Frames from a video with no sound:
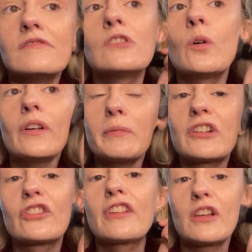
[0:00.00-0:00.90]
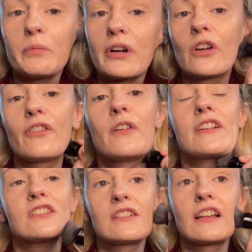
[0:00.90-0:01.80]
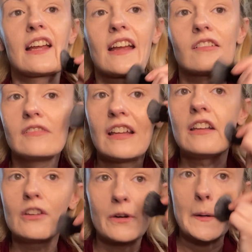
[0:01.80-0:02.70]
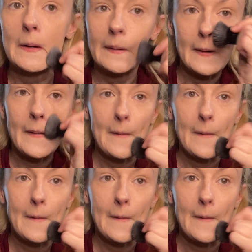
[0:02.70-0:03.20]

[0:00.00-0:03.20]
Always make sure that you put your foundation like in your ear,